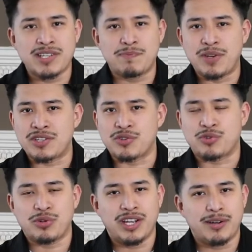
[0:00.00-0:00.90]
special.
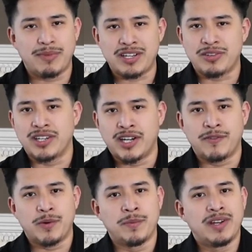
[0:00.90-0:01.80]
Treat them like you
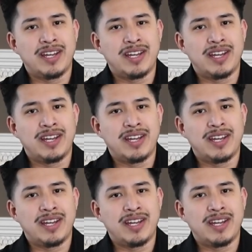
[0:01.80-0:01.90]
love them.